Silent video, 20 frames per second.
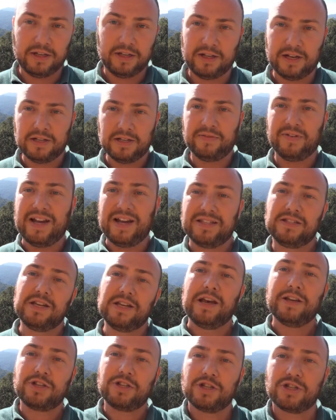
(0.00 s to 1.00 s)
kind of
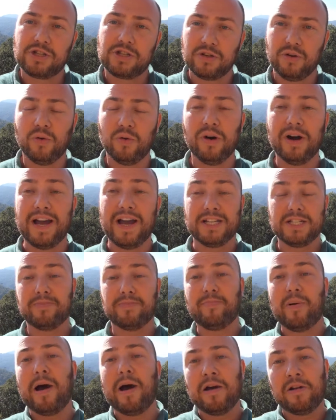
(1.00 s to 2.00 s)
attached or as
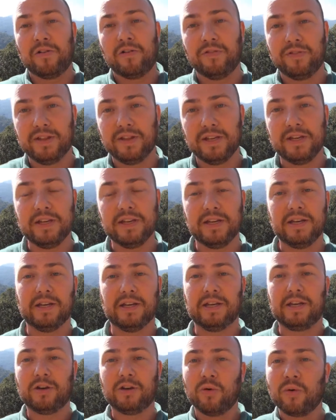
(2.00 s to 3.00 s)
part of the
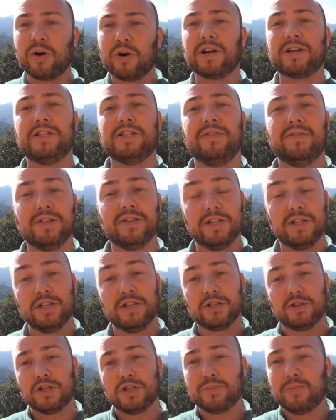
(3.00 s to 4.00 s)
core
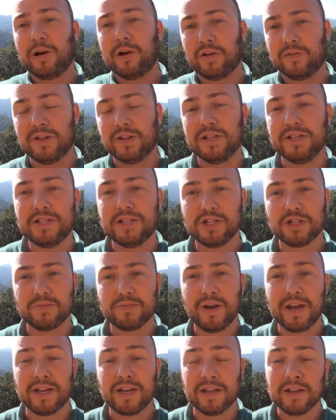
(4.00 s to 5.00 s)
activities or as part of the decision
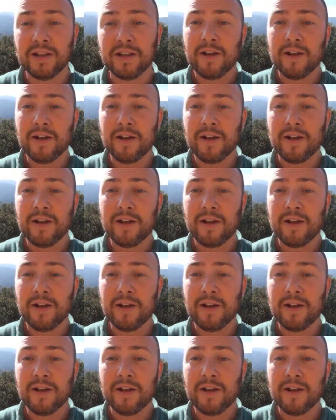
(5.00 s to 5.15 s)
making,